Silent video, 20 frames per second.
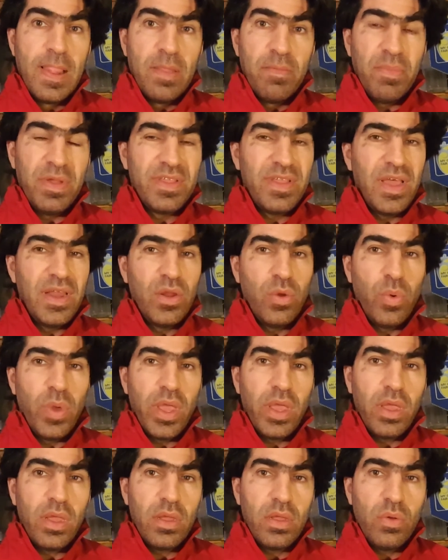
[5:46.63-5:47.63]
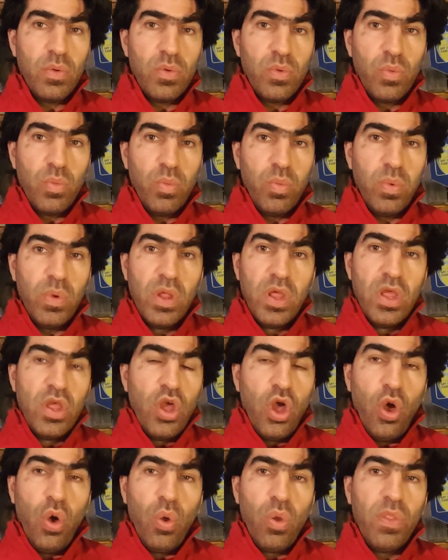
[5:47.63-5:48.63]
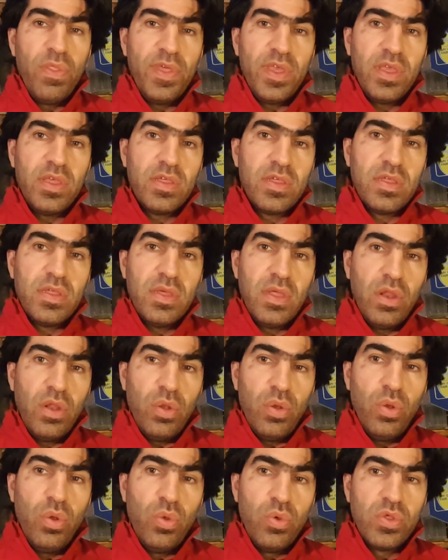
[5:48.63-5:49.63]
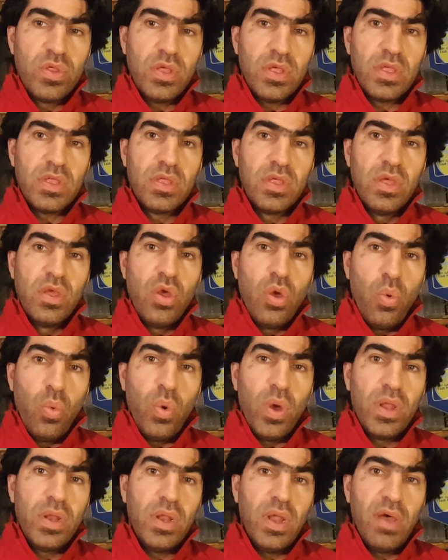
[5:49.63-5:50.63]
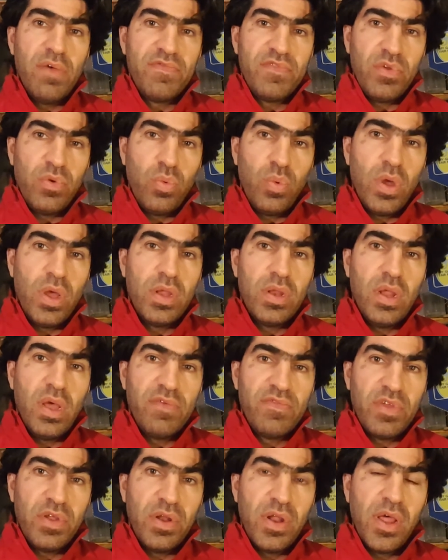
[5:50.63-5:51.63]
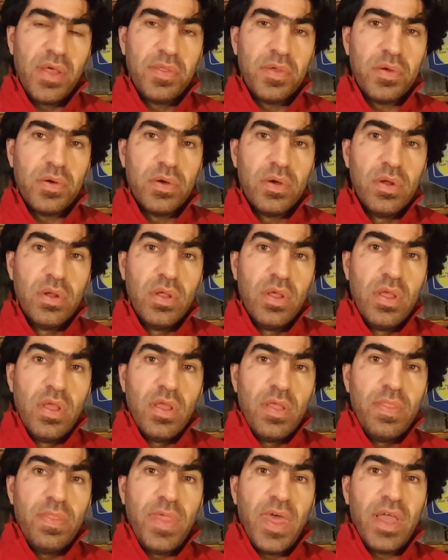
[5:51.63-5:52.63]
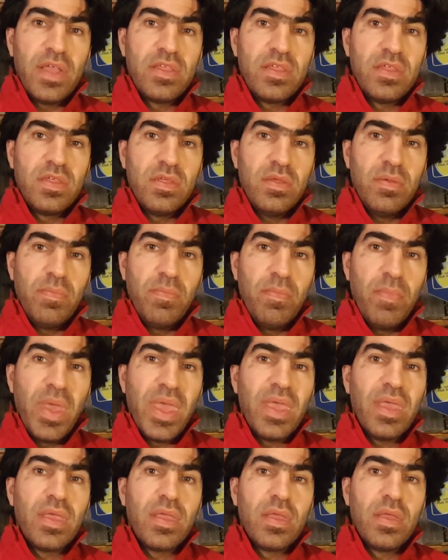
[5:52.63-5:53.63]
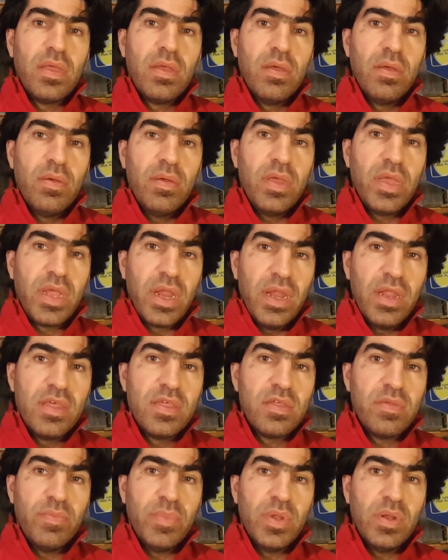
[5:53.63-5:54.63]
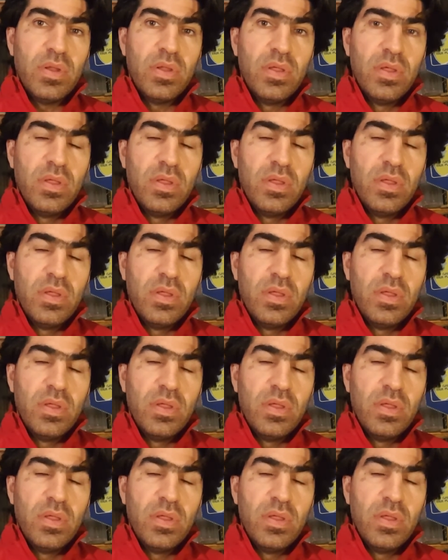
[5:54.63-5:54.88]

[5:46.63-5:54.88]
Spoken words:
But anyway, all these losses, one after another, that's make Klinsmann